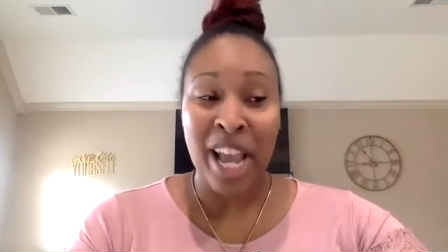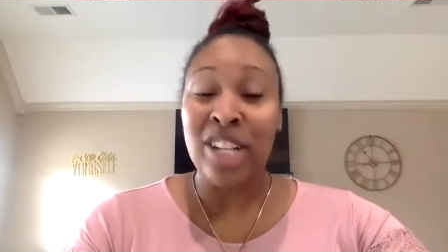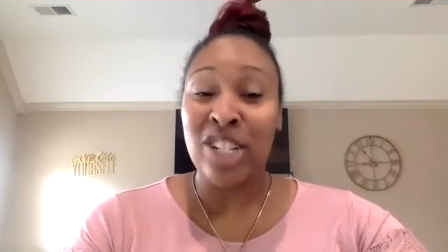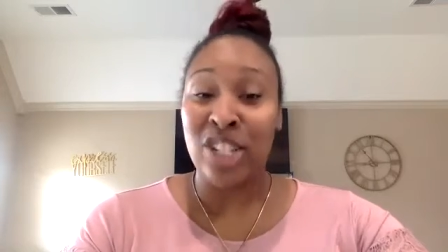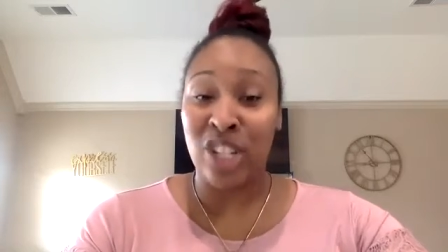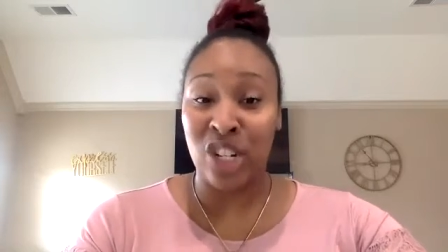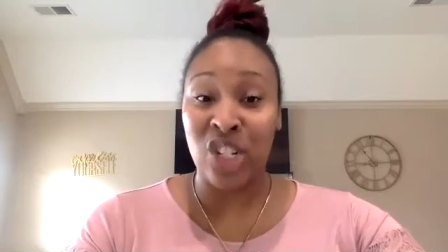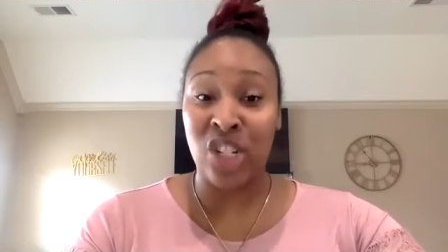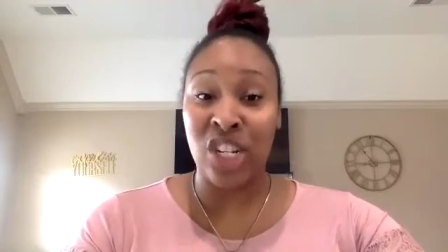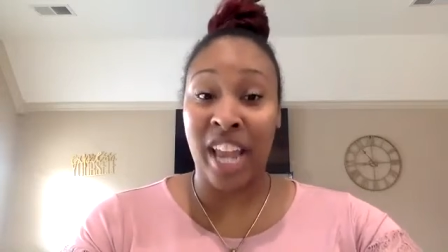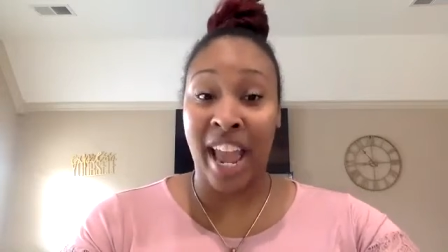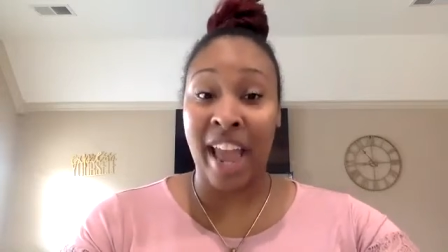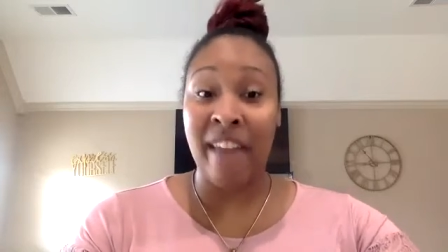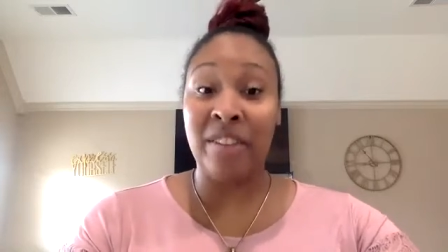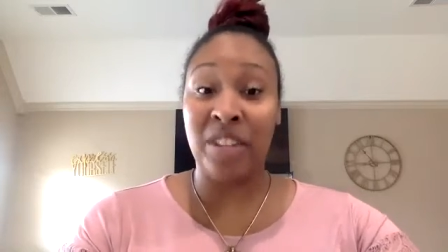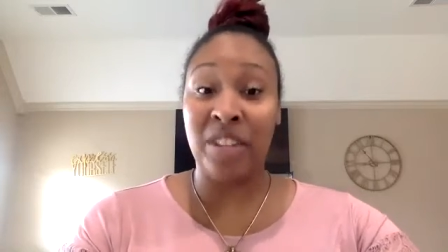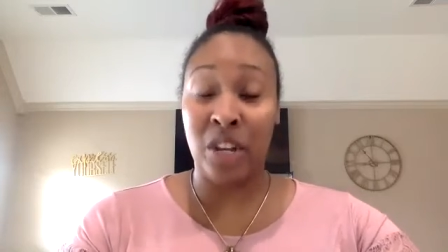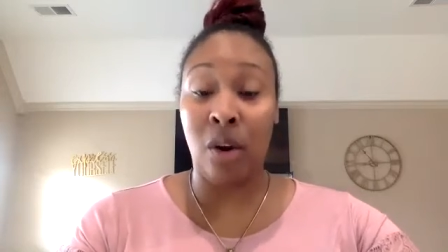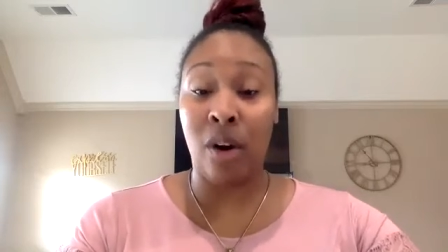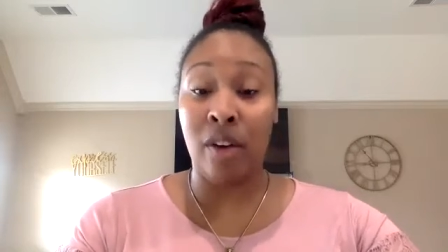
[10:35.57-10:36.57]
So she had,
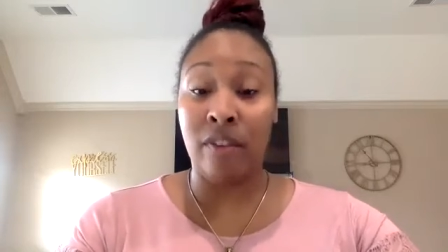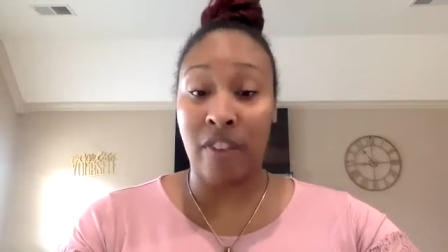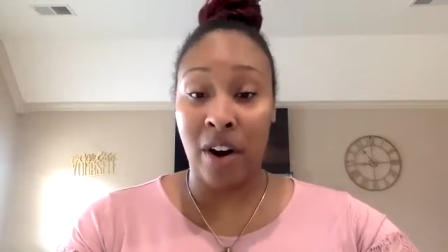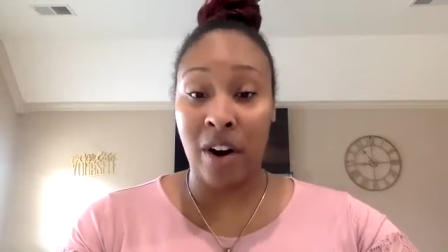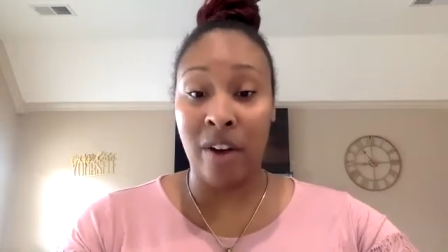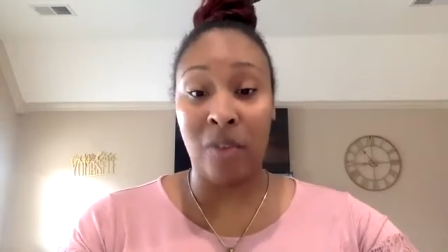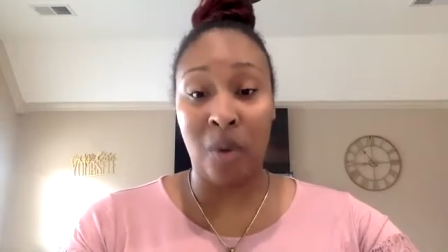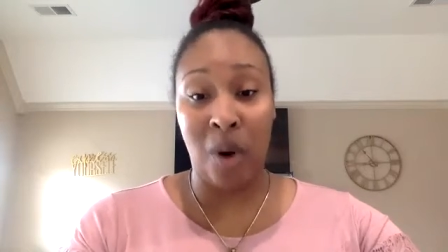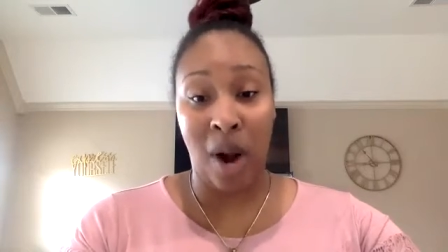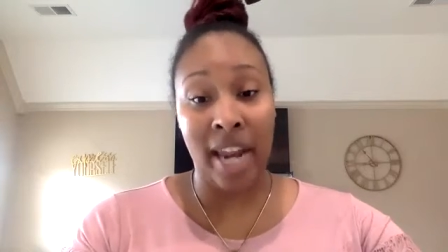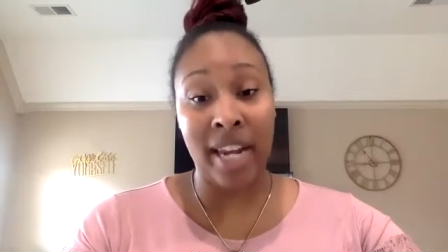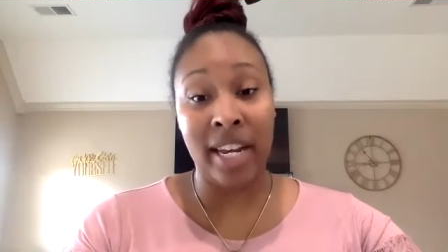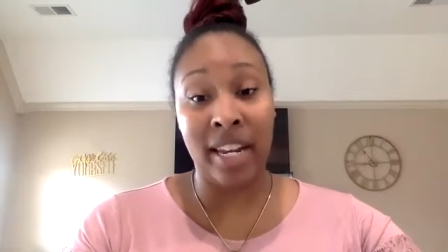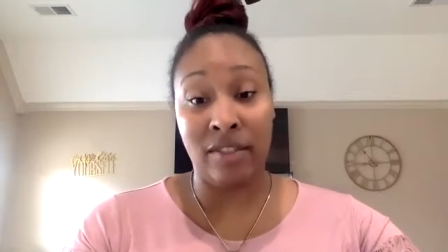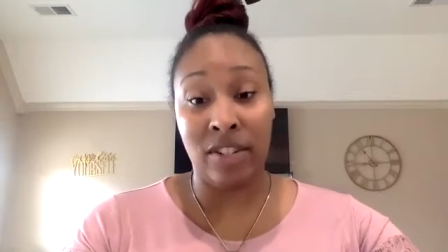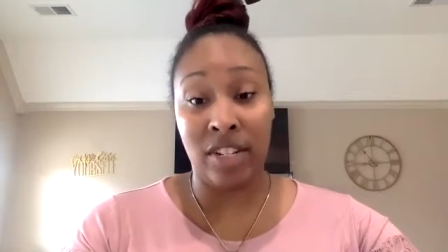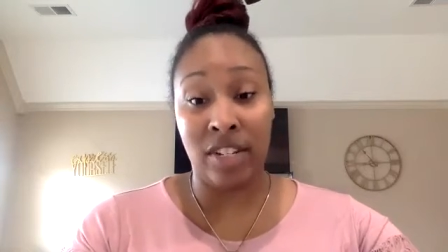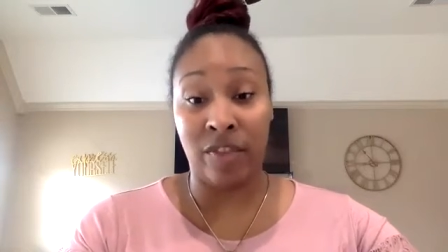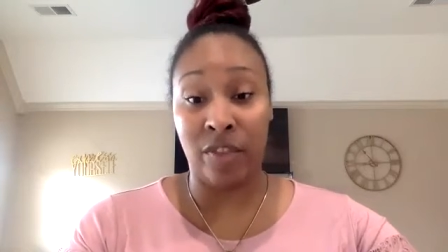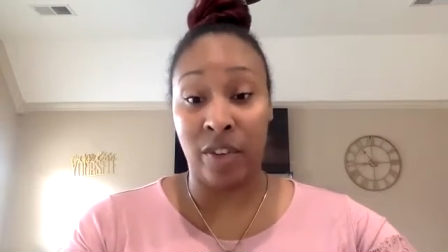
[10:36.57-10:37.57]
a variety
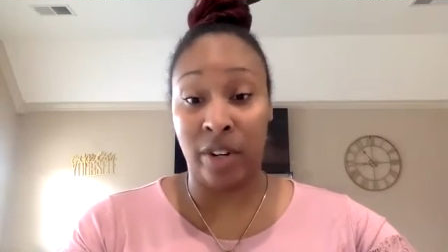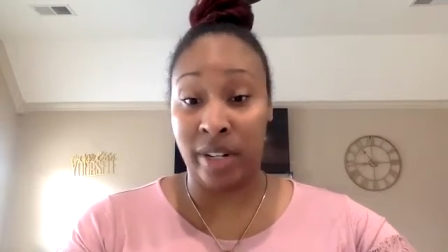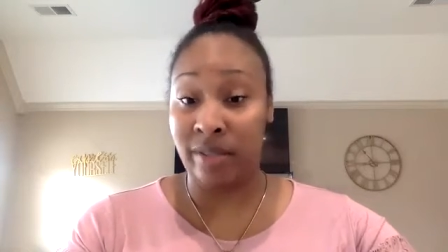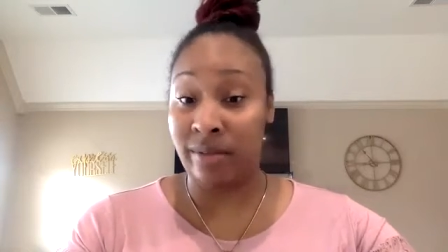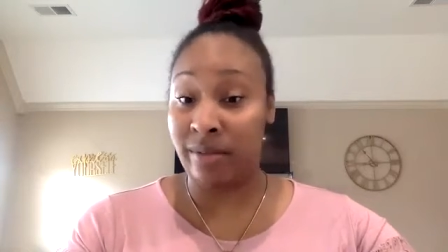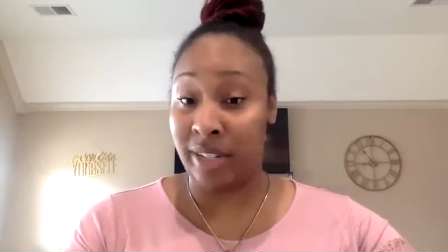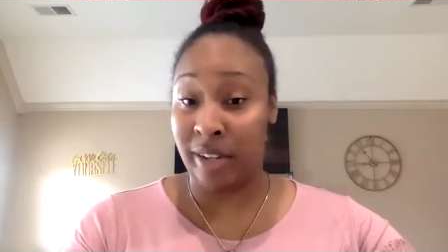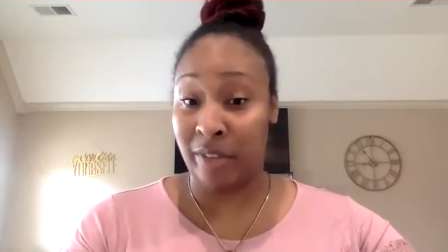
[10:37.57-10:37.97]
of different,